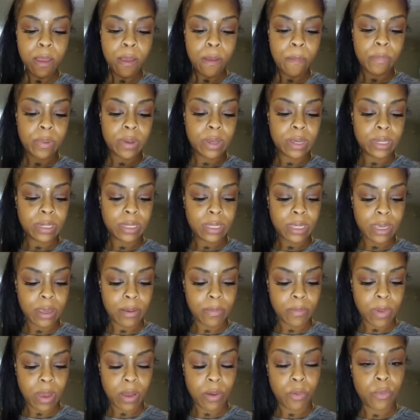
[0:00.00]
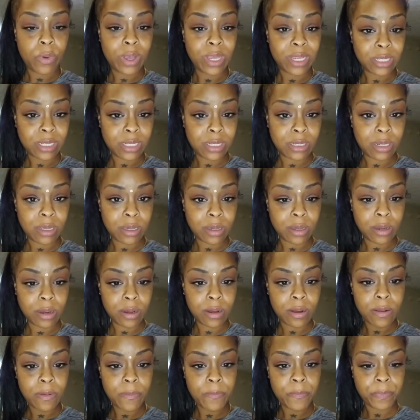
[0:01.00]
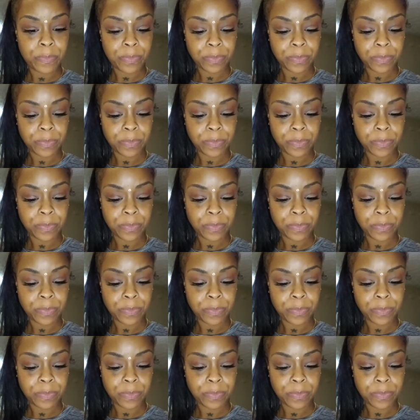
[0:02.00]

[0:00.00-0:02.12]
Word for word: But I get my wick sticker